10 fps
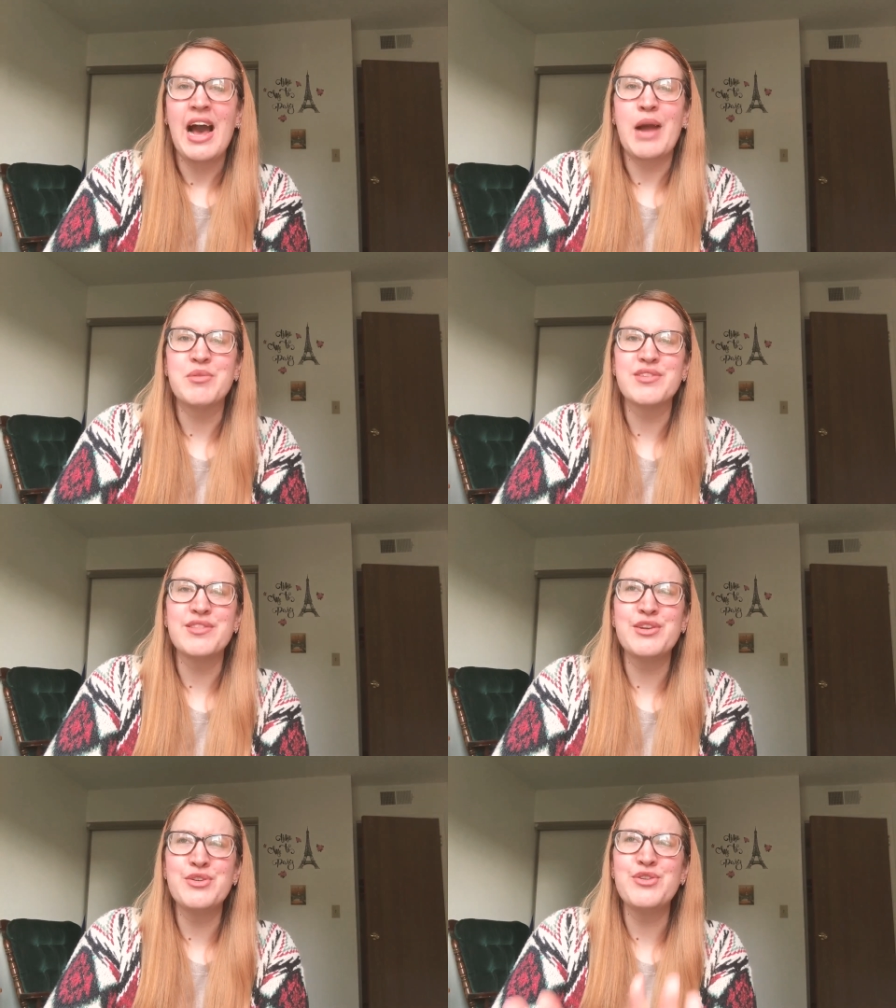I was a
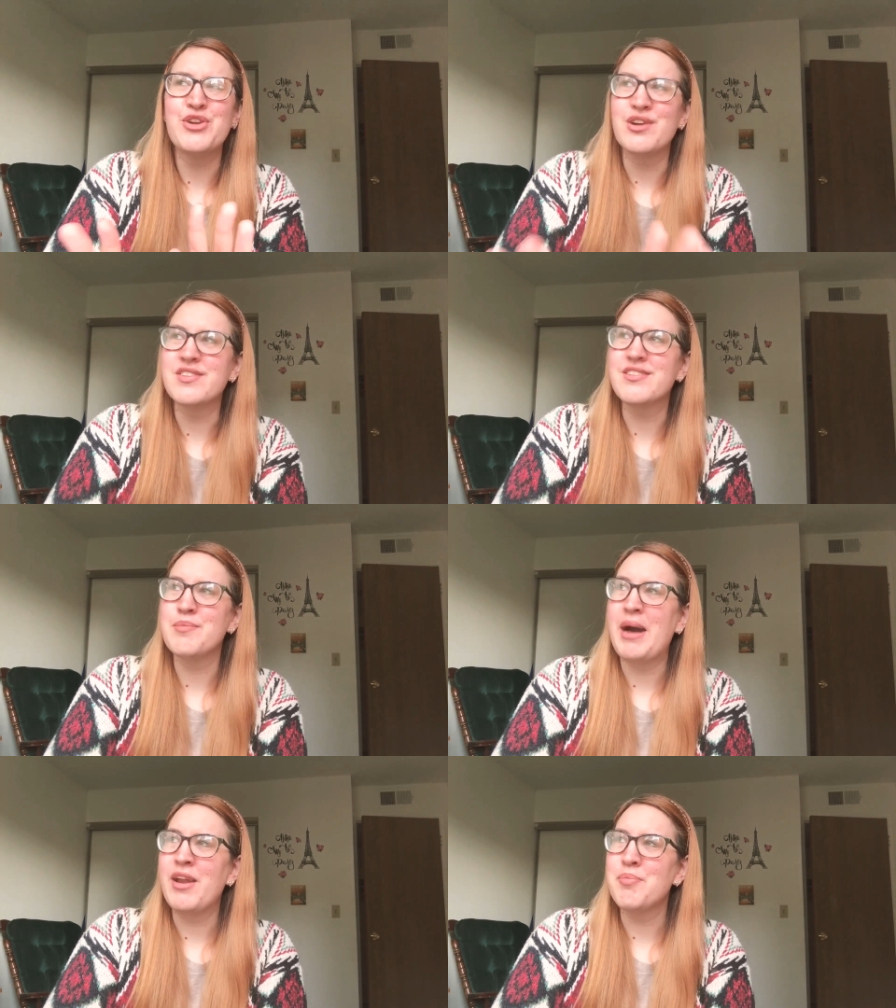little nervous
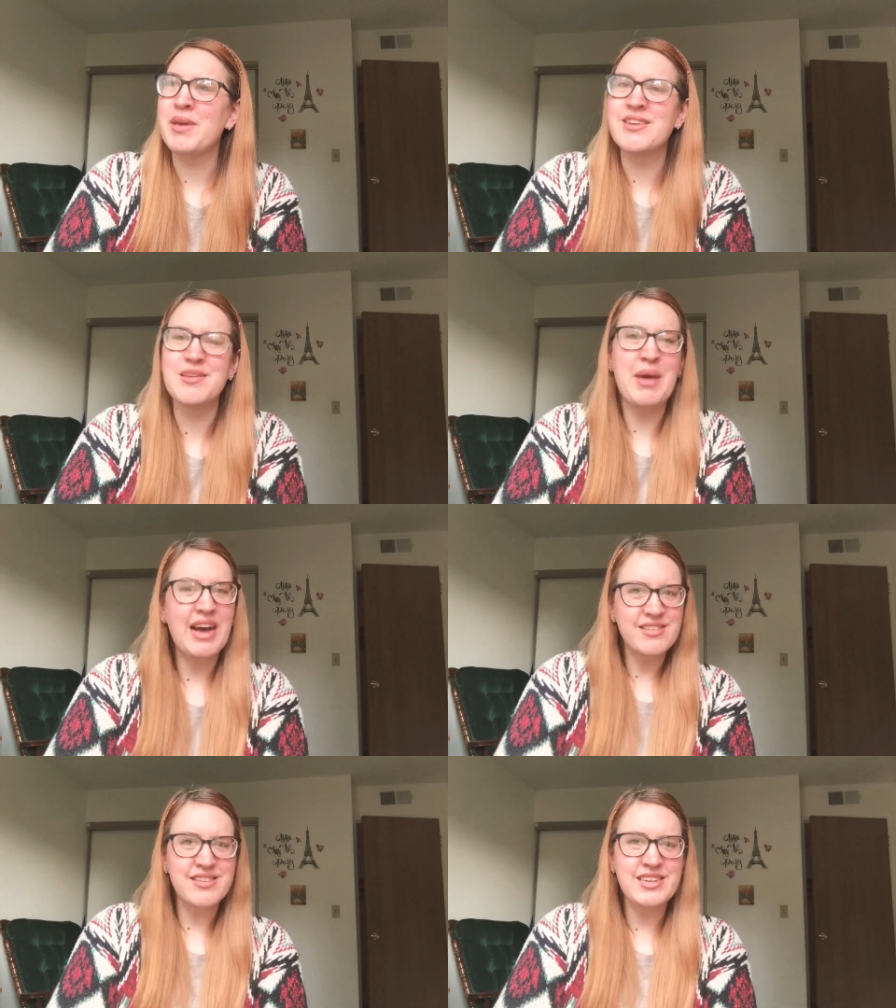about it because I'm
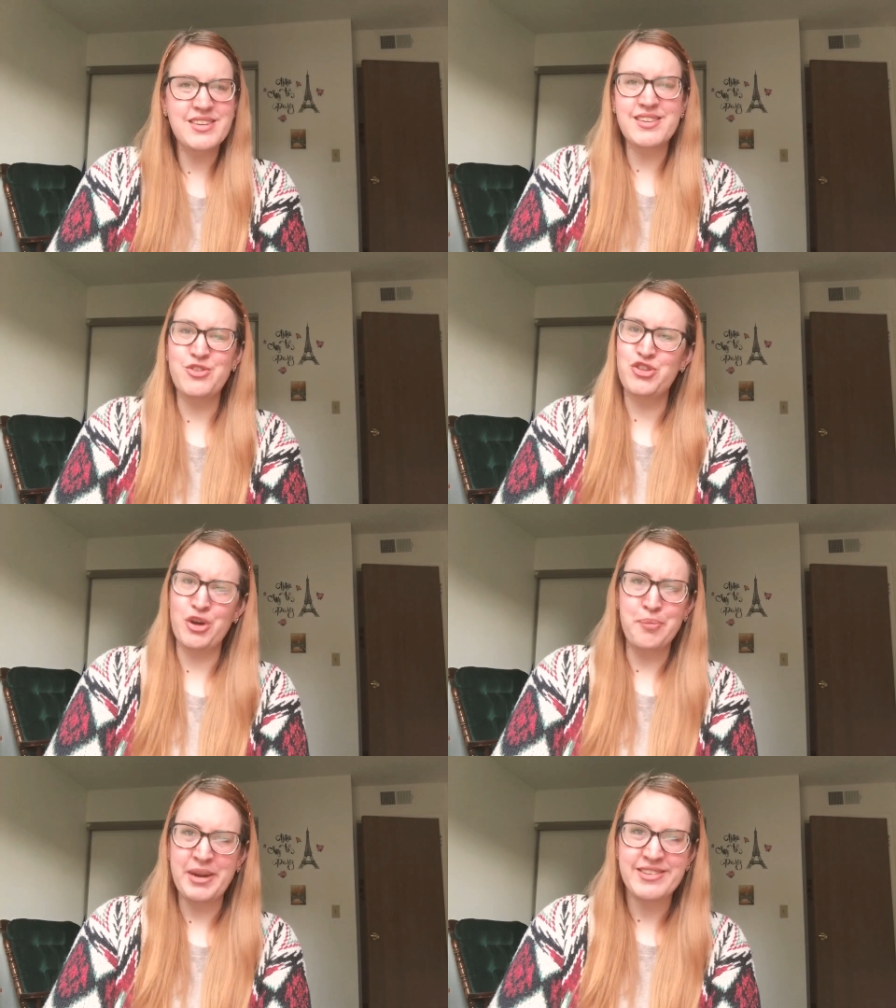hesitant to
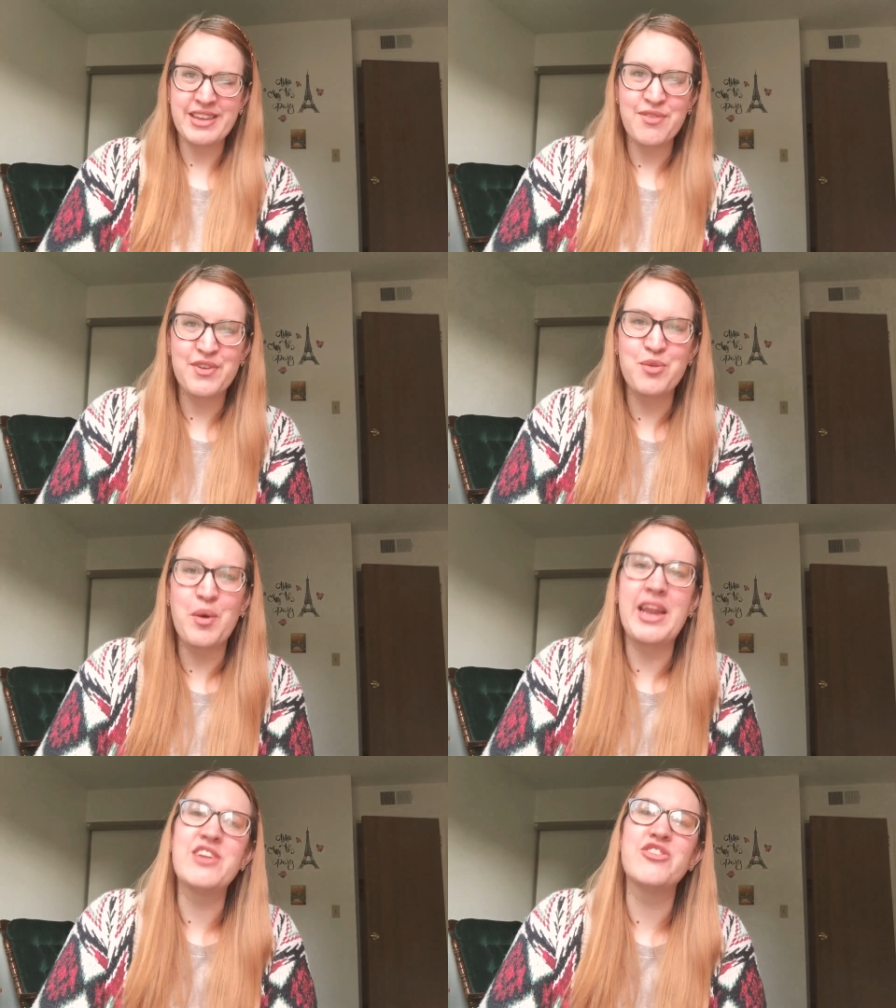show myself in
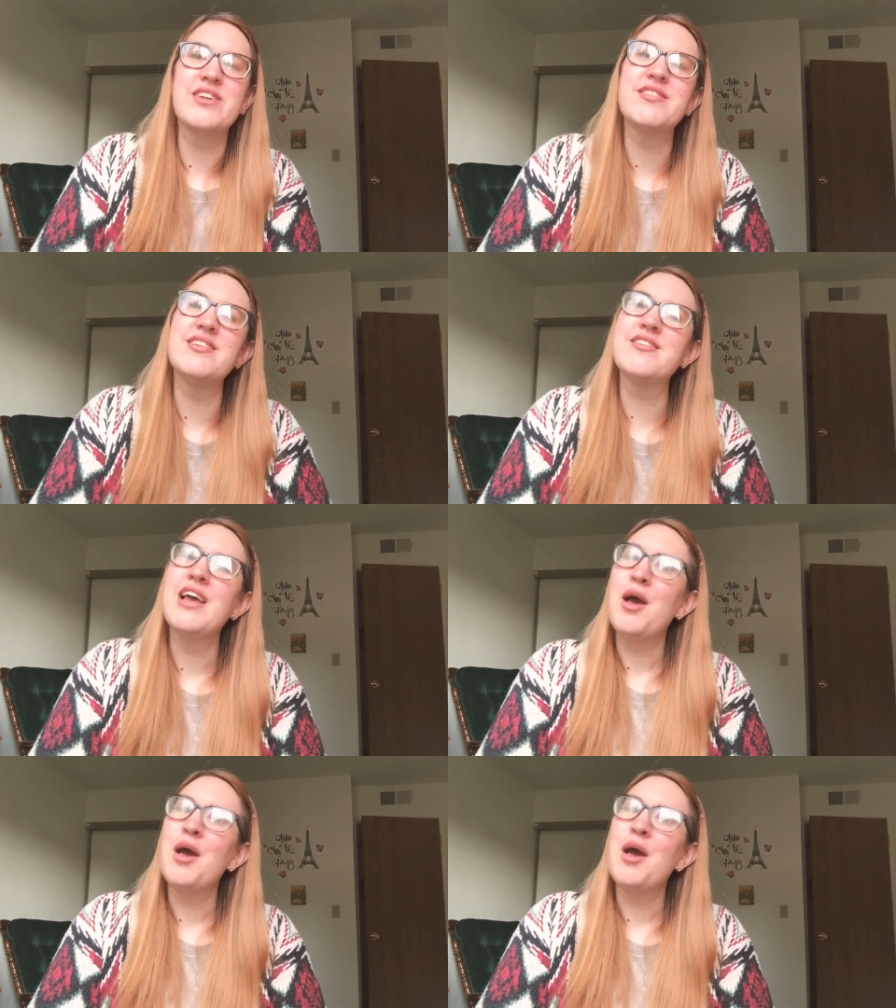wedding dresses,